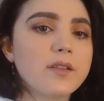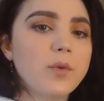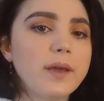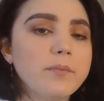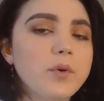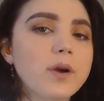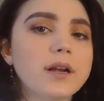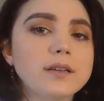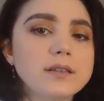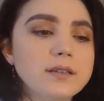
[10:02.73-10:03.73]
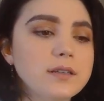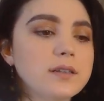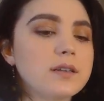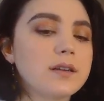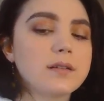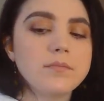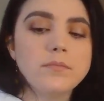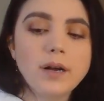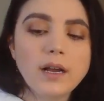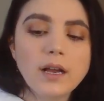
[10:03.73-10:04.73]
on the whiteboard,
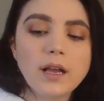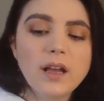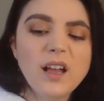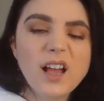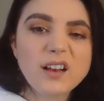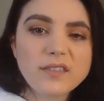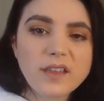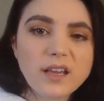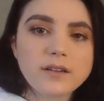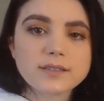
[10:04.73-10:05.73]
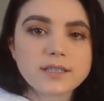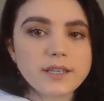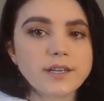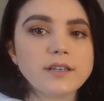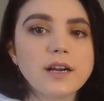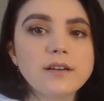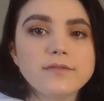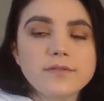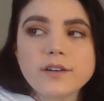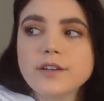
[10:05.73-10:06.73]
but I don't think I was clear
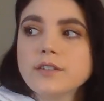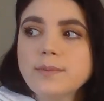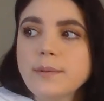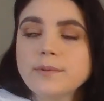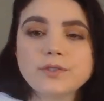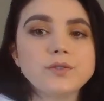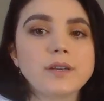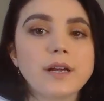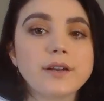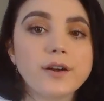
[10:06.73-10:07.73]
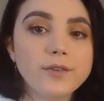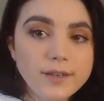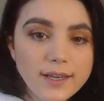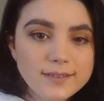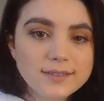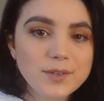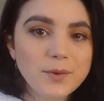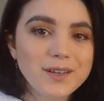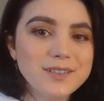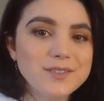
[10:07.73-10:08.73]
enough for you to be able to do it on your own yet,
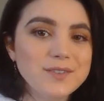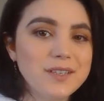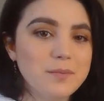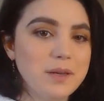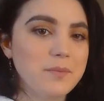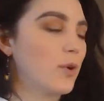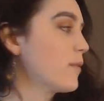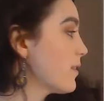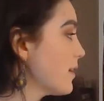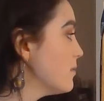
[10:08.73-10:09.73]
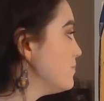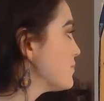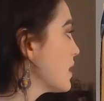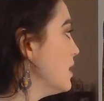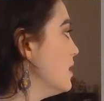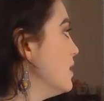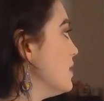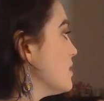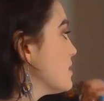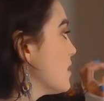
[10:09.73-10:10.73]
so we're going to do a little bit more with it.
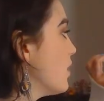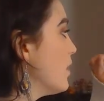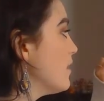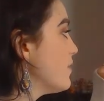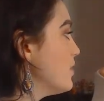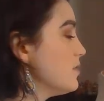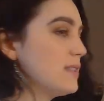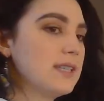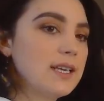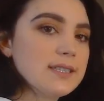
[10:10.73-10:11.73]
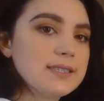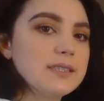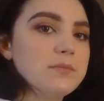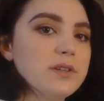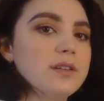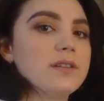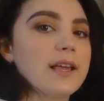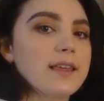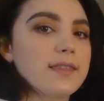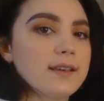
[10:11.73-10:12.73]
So if you see a symbol
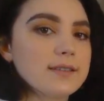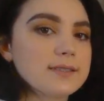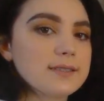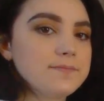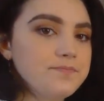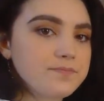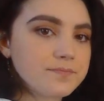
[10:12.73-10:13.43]
like this,